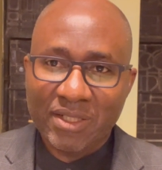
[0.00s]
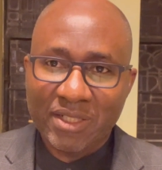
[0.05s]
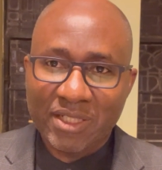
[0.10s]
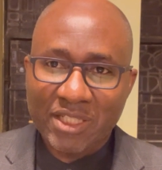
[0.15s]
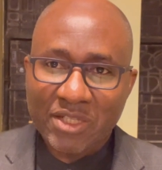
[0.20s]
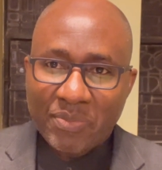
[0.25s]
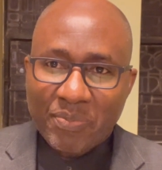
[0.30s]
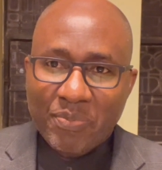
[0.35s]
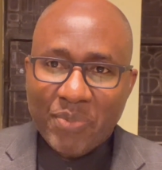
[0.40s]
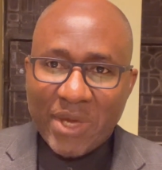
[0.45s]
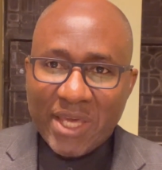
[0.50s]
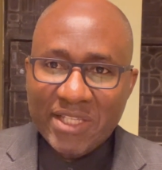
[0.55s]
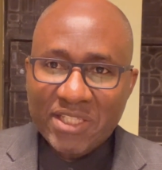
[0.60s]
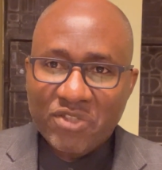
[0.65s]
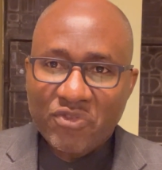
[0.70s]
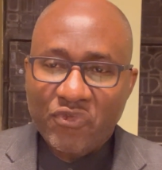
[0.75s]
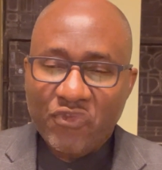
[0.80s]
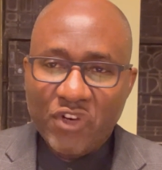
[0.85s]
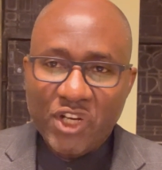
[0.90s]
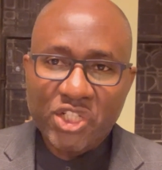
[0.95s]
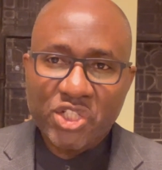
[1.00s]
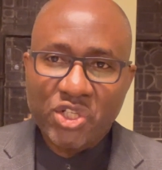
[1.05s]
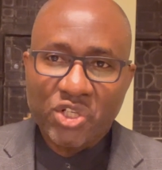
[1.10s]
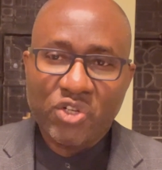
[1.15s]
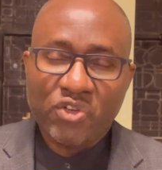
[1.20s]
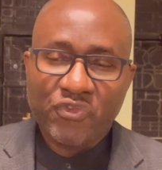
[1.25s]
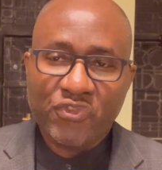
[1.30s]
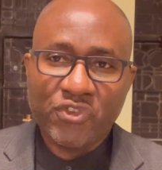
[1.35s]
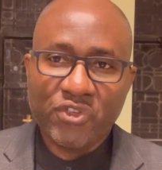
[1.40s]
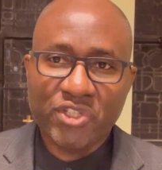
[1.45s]
the best version
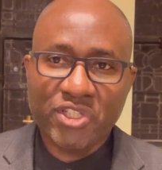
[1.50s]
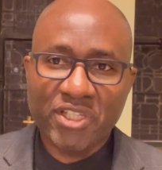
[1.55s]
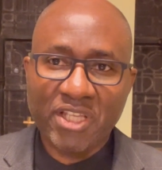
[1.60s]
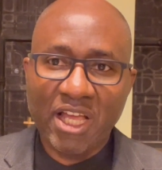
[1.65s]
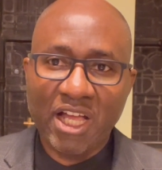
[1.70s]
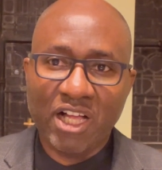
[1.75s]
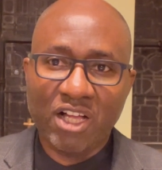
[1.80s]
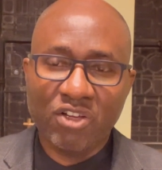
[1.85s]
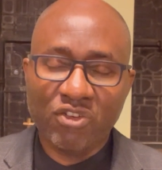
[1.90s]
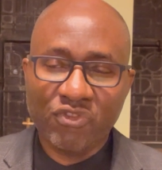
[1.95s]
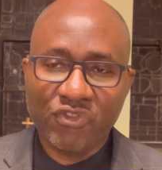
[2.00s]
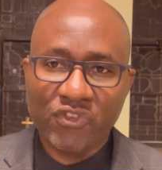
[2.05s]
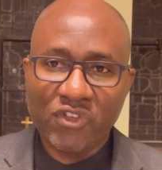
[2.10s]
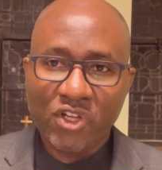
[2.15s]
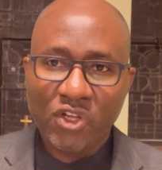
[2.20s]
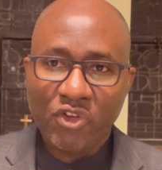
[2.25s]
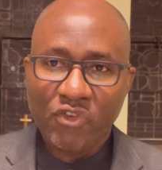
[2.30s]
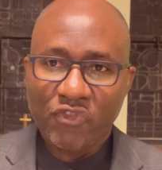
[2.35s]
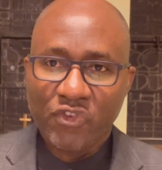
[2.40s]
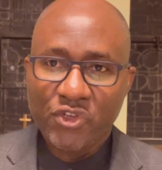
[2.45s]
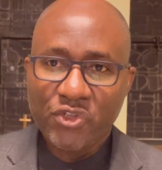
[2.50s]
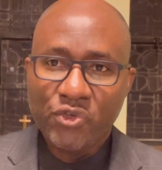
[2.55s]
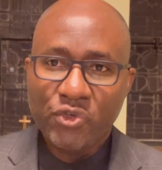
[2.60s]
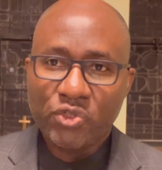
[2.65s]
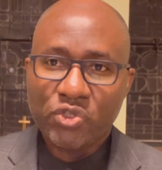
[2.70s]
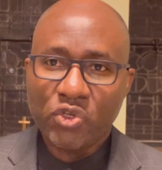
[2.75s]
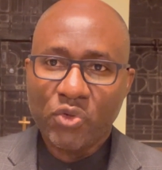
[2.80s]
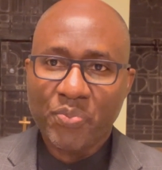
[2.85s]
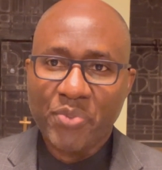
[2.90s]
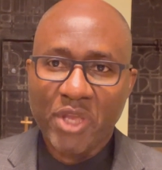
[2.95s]
of yourself, for
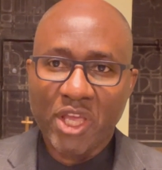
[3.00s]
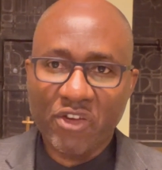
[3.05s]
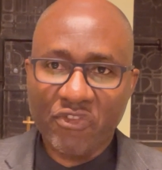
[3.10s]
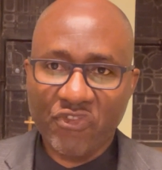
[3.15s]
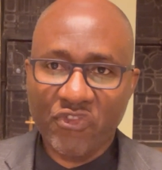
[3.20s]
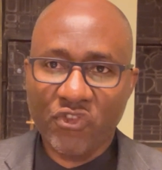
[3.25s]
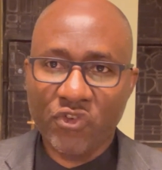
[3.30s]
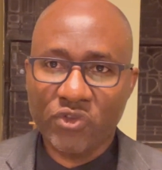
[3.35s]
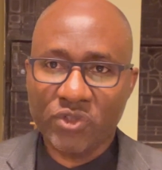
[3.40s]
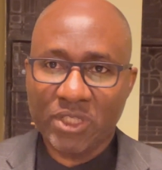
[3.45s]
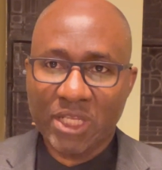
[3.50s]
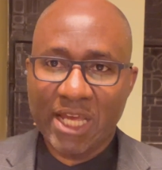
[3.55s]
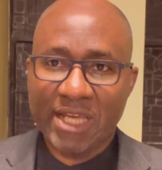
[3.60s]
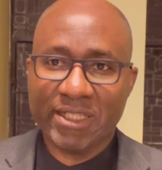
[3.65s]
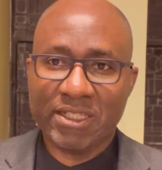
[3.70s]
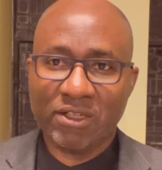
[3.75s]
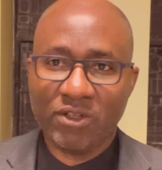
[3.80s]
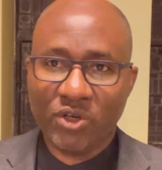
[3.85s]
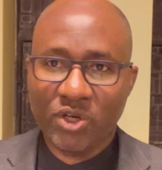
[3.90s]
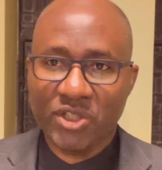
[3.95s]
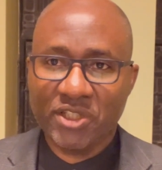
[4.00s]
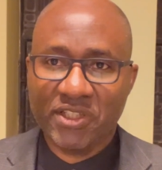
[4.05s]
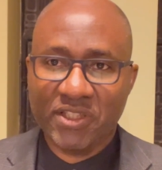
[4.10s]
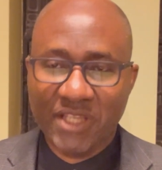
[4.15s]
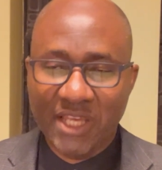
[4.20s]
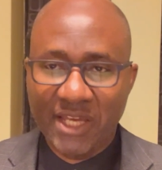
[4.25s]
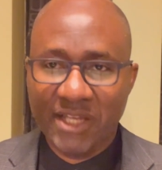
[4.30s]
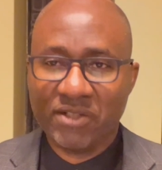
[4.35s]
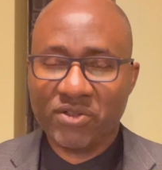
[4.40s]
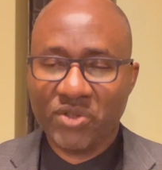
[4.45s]
you to bear fruit, like the Lord
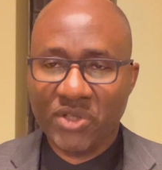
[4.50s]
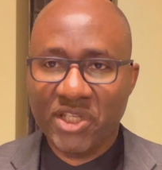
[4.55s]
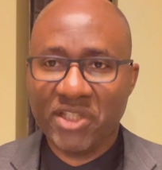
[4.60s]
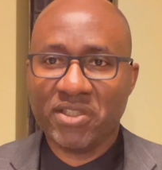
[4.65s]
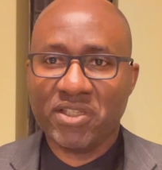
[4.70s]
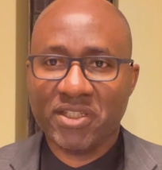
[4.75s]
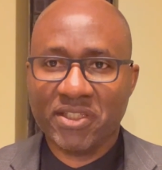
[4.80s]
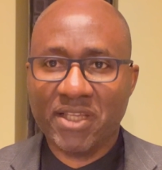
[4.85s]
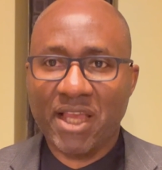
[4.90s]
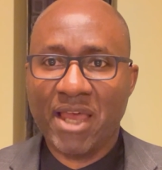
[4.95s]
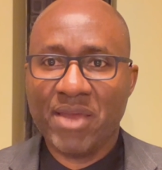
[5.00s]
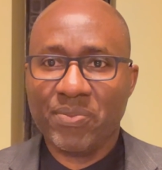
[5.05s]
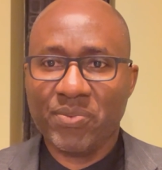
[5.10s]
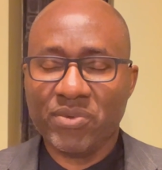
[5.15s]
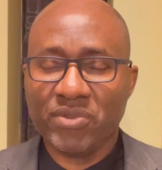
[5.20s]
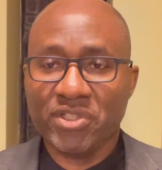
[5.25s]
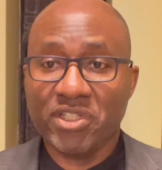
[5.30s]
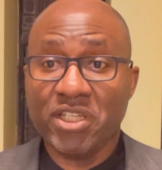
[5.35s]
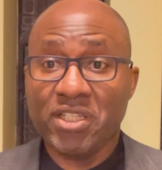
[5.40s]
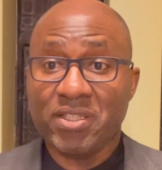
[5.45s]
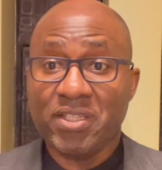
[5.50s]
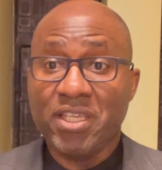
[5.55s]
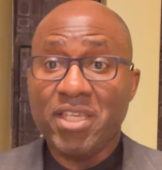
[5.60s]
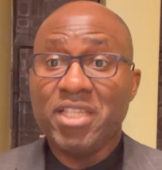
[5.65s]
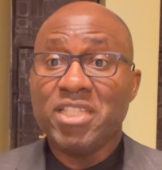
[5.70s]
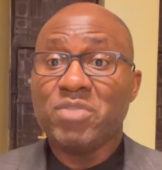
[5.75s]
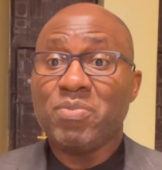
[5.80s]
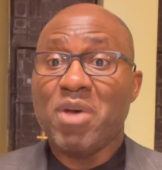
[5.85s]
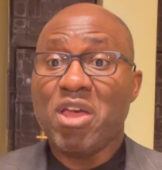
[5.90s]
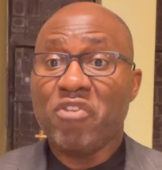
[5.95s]
said to his disciples, "It
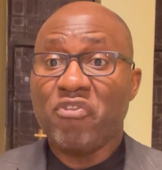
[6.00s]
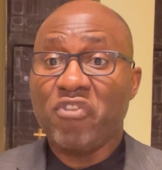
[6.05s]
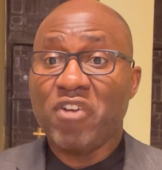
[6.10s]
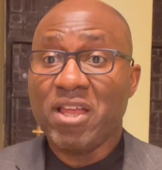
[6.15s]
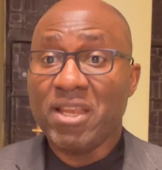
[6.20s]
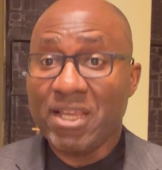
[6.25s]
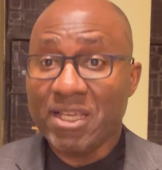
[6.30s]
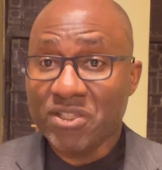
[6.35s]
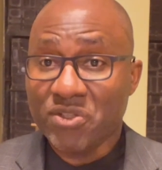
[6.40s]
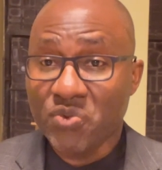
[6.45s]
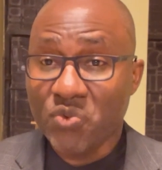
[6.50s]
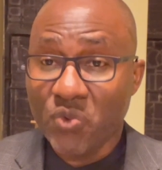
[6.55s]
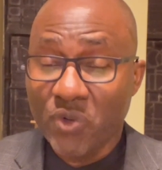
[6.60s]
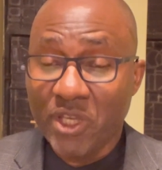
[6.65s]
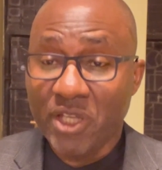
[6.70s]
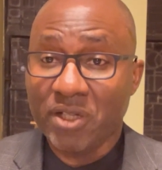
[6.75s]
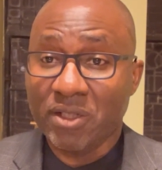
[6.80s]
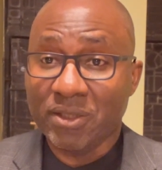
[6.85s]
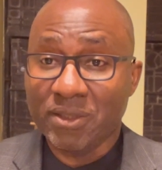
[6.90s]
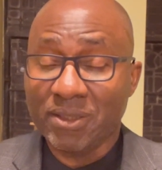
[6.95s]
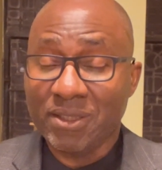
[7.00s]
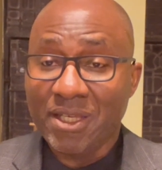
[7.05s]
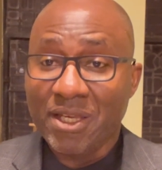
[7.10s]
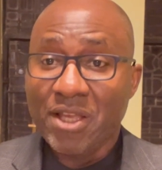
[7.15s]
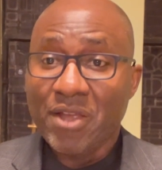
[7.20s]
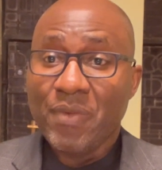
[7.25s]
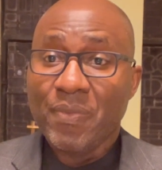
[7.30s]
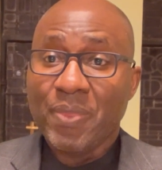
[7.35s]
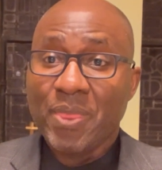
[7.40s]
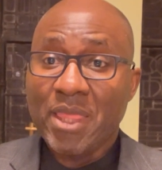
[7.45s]
is my Father's will
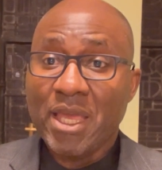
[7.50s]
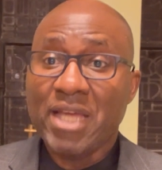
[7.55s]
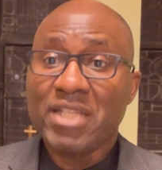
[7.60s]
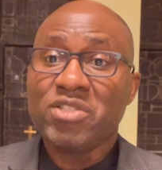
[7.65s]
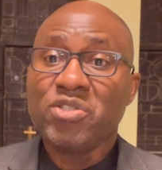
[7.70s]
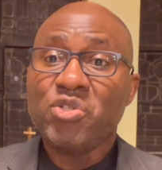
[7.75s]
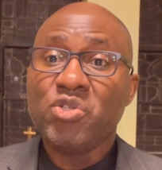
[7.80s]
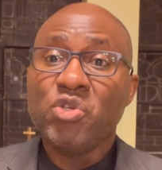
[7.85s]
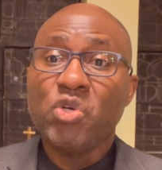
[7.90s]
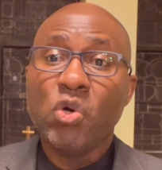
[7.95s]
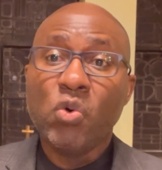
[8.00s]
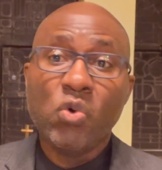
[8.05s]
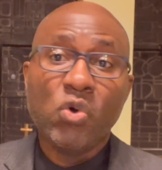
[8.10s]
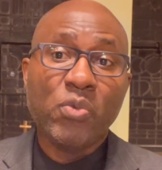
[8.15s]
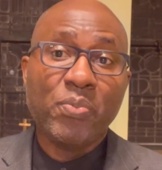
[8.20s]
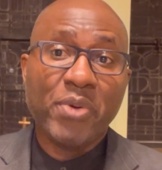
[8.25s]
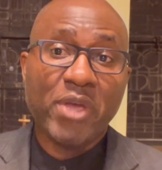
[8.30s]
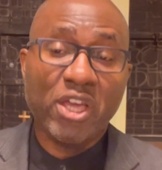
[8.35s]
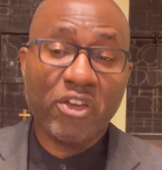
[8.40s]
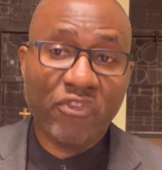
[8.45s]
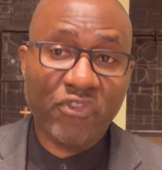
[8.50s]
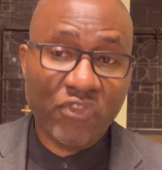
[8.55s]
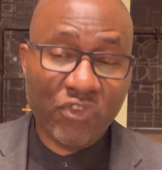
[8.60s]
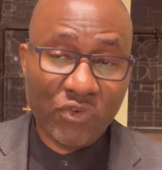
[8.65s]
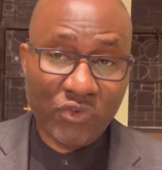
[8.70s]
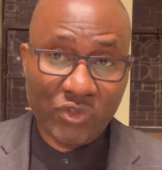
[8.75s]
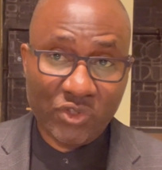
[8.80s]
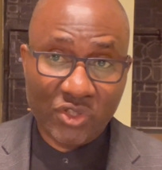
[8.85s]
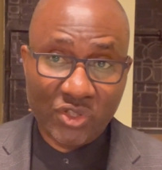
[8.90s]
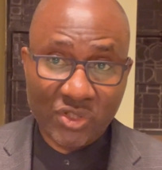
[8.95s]
that you will bear
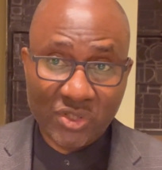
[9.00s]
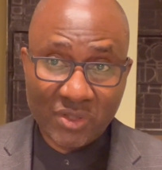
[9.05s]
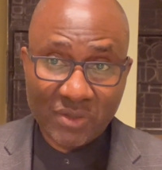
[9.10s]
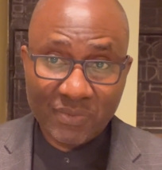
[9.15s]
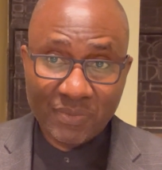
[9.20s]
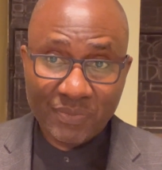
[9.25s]
fruits,